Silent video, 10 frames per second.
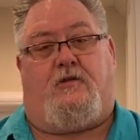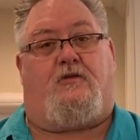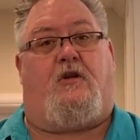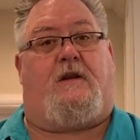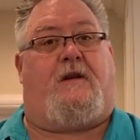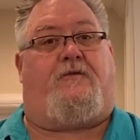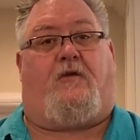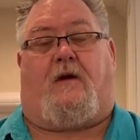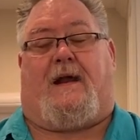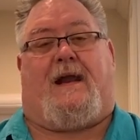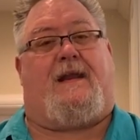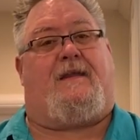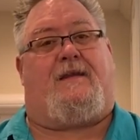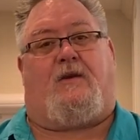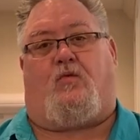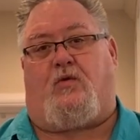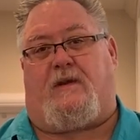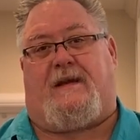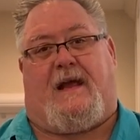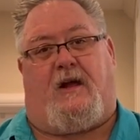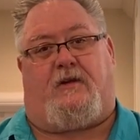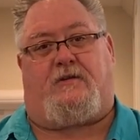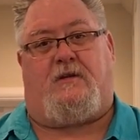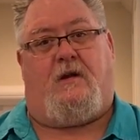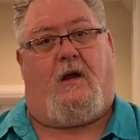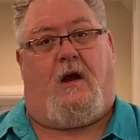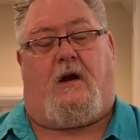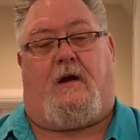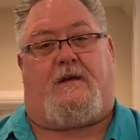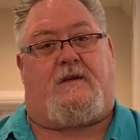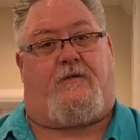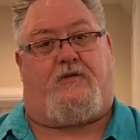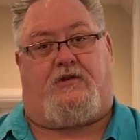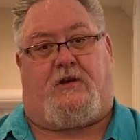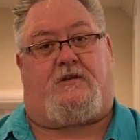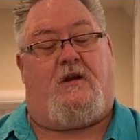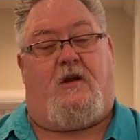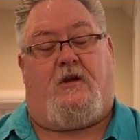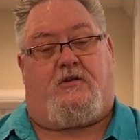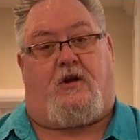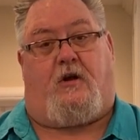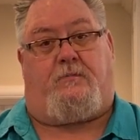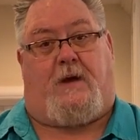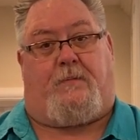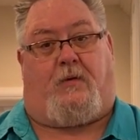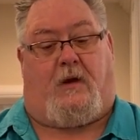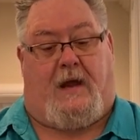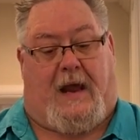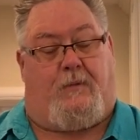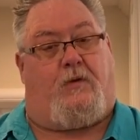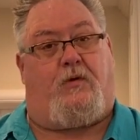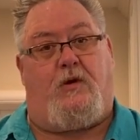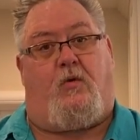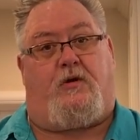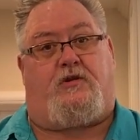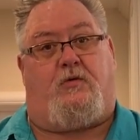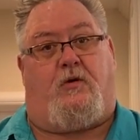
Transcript: There's no need for anything really else except for just salt and pepper. And we really want